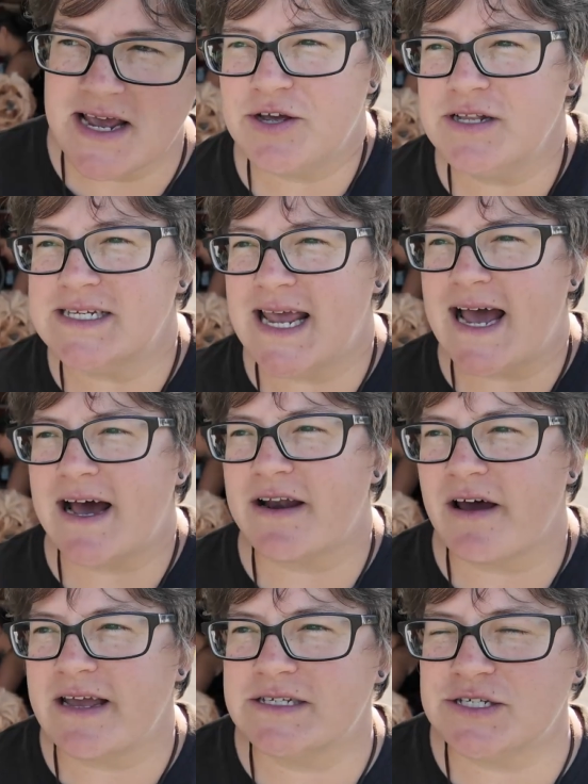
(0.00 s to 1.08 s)
Turns out
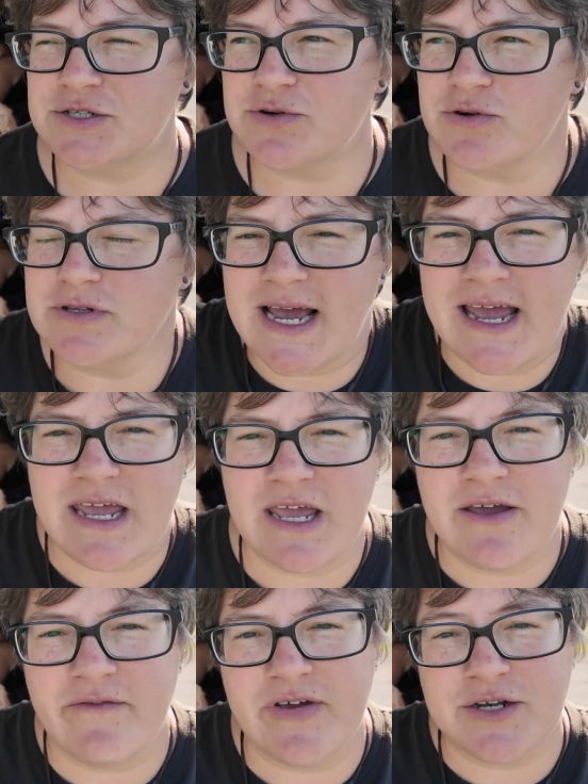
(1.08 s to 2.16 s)
I installed
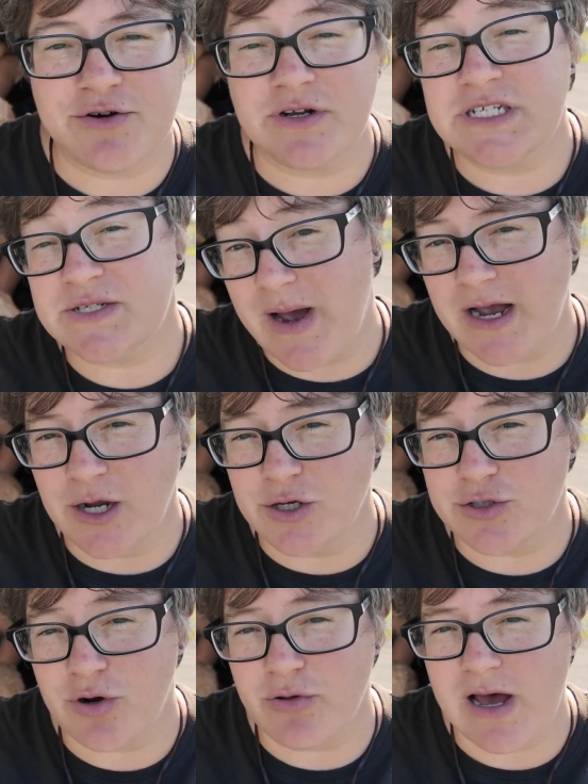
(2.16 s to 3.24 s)
a Victron smart
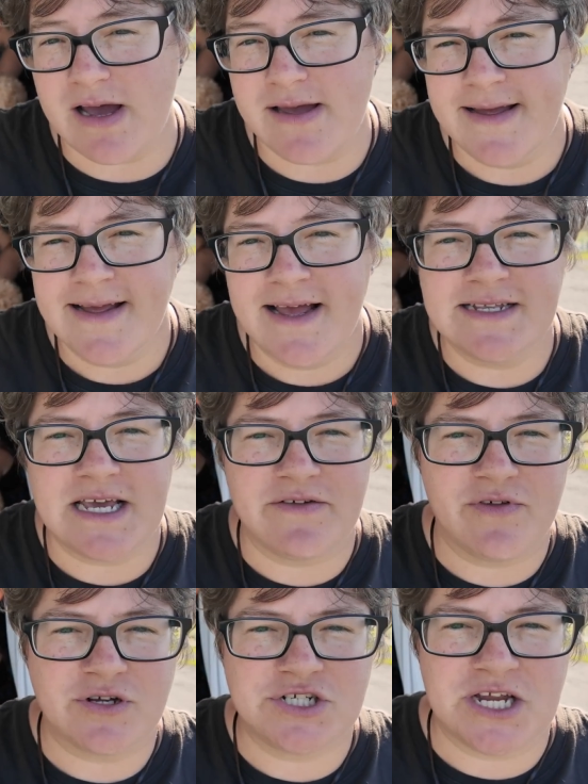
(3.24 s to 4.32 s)
controller instead
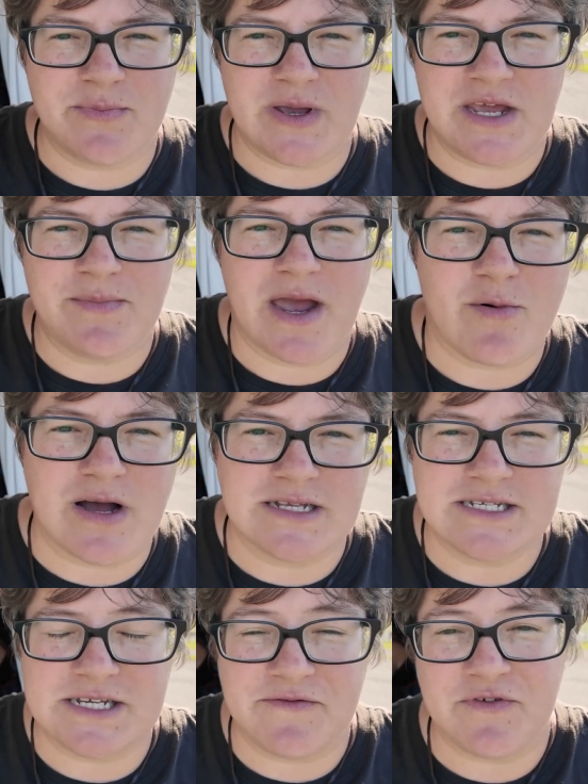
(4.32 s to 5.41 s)
of those cheap eBay
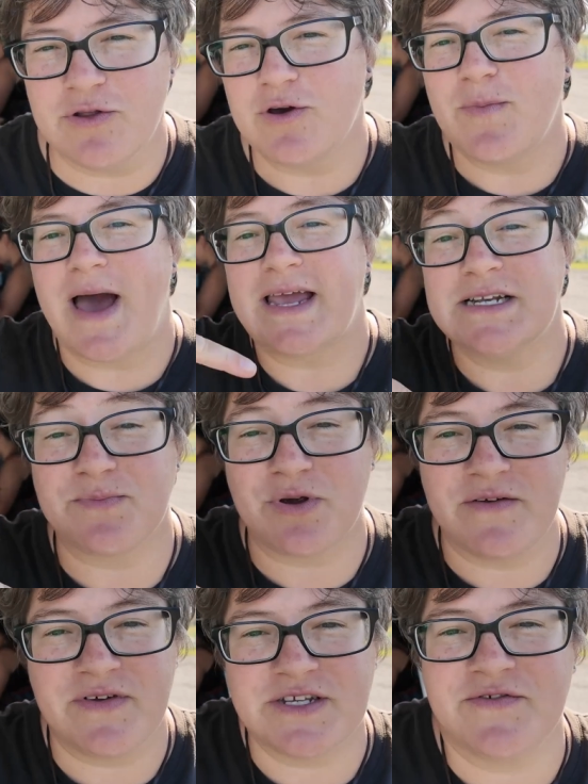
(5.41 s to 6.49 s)
ones. If you look back into
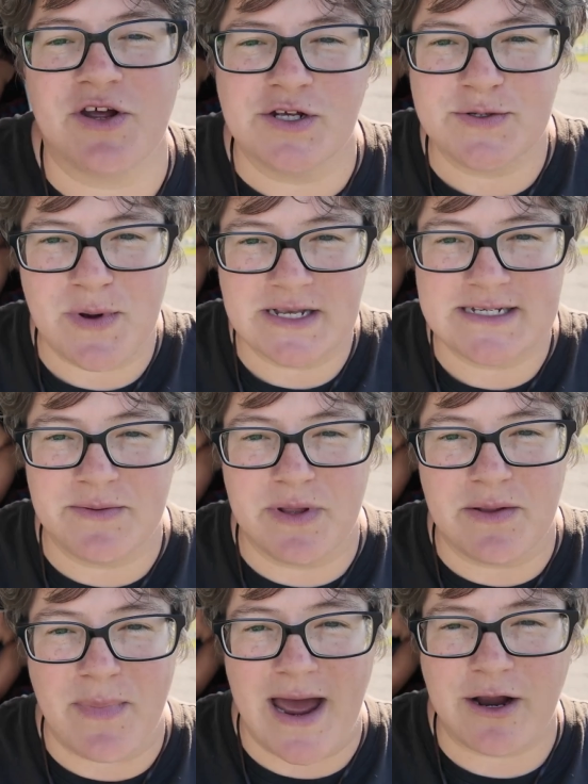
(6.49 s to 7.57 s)
previous videos, you might see them
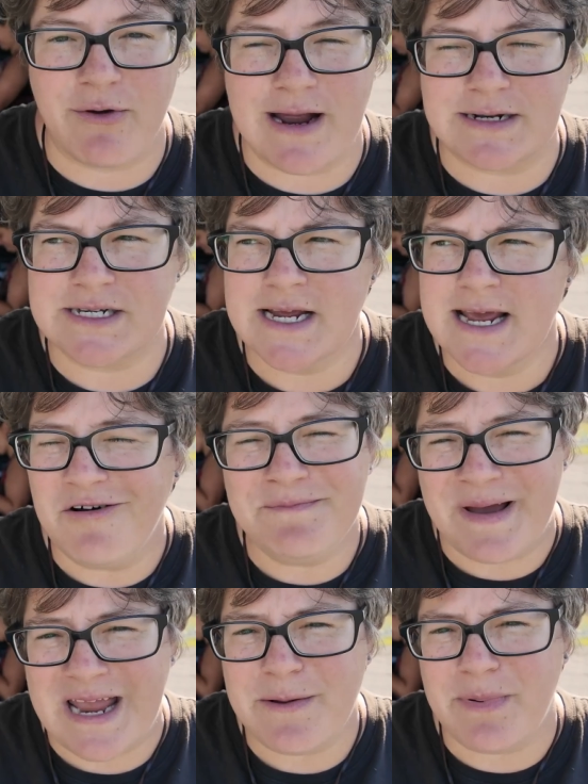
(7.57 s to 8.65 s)
in the background. On
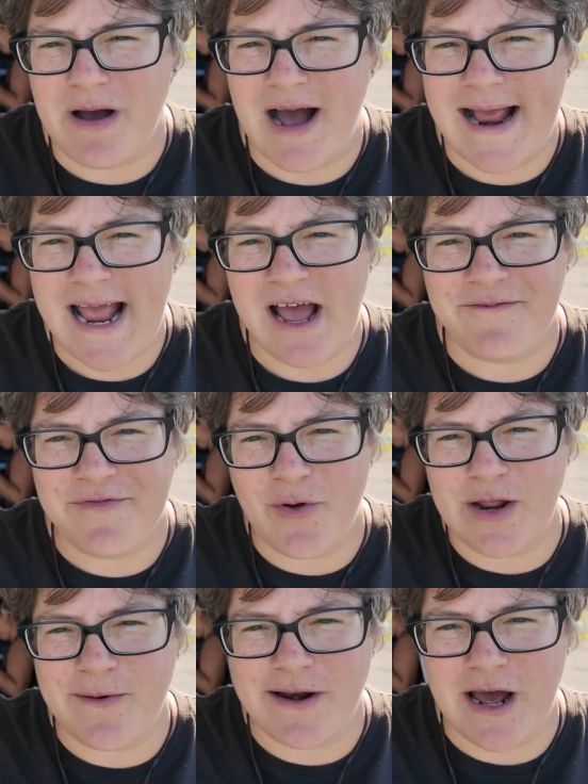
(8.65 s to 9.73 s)
paper, I have
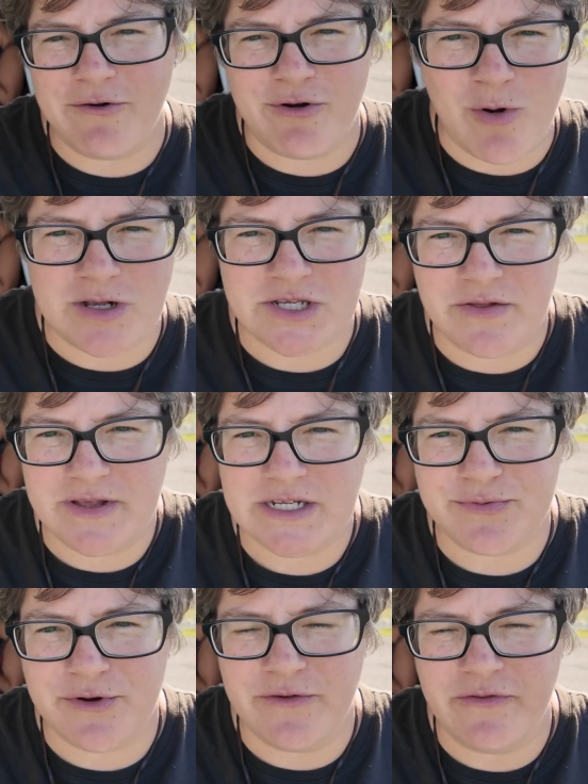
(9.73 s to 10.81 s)
2100 watts on
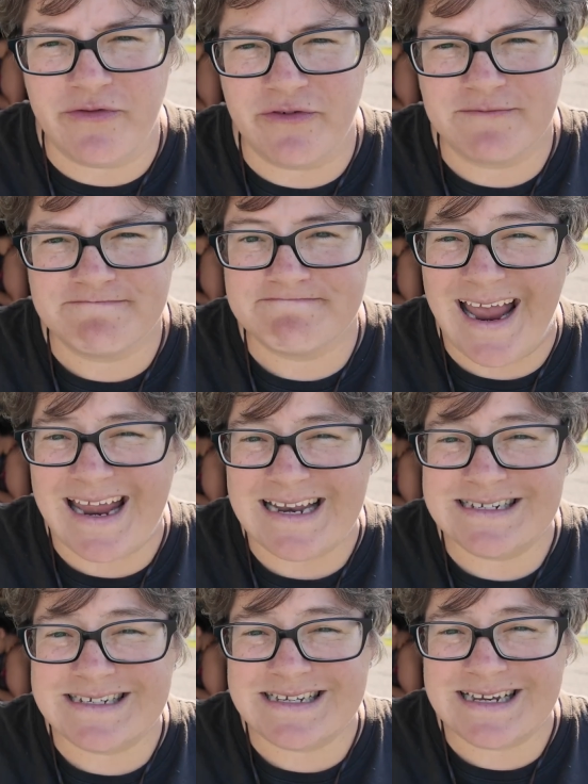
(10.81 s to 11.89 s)
this roof
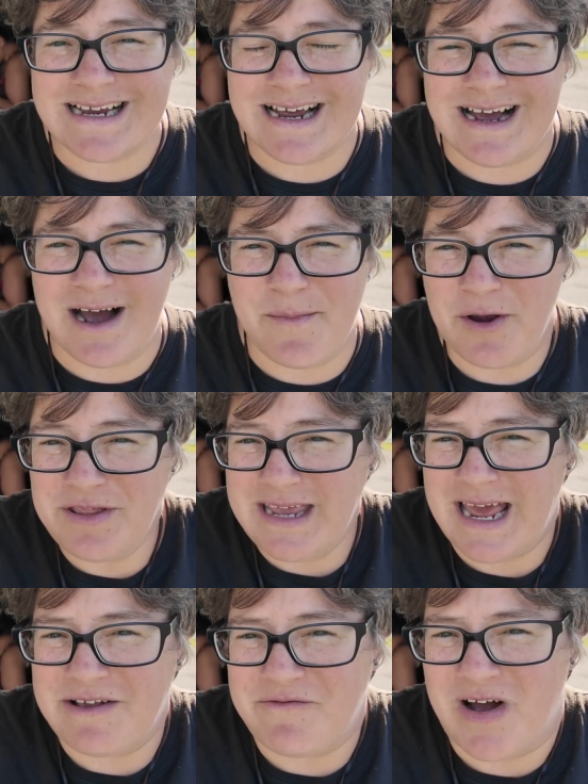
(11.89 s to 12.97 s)
and I'm only
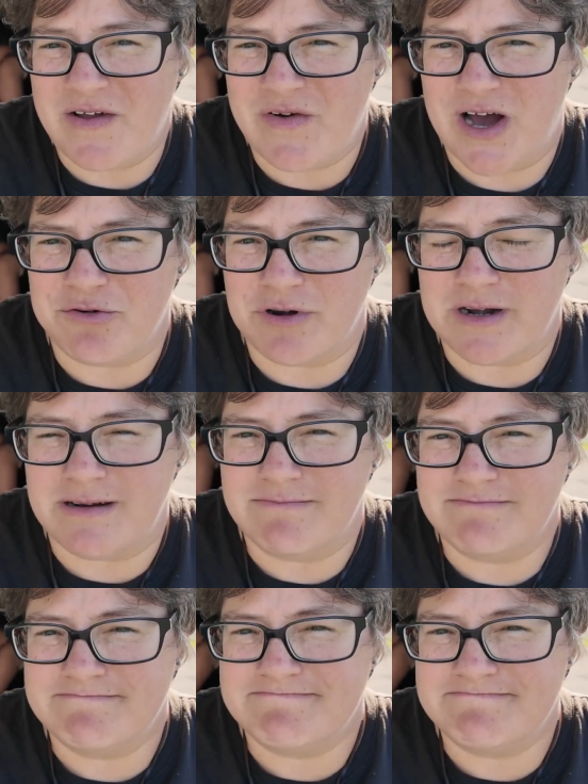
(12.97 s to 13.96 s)
getting 500.